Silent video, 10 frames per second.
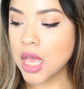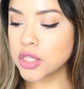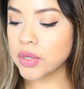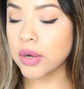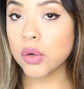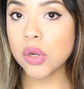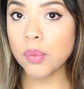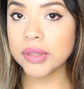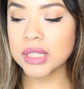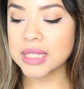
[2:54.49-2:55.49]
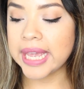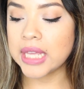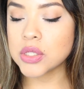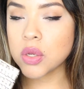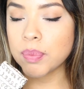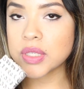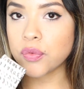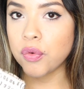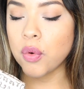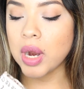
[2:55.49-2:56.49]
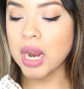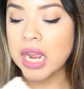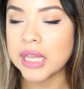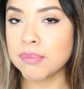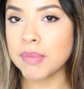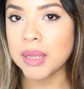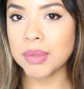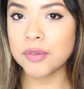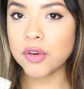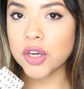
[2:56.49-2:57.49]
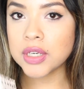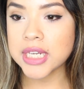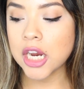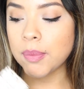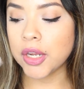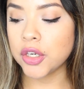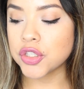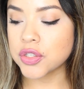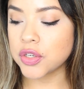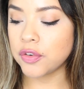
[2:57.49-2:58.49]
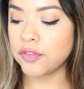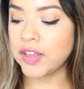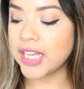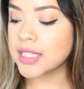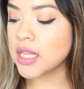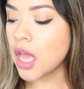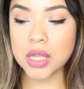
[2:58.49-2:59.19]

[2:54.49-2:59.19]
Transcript: So I don't know what the hand soap is for. I might be for your entire body or just your face.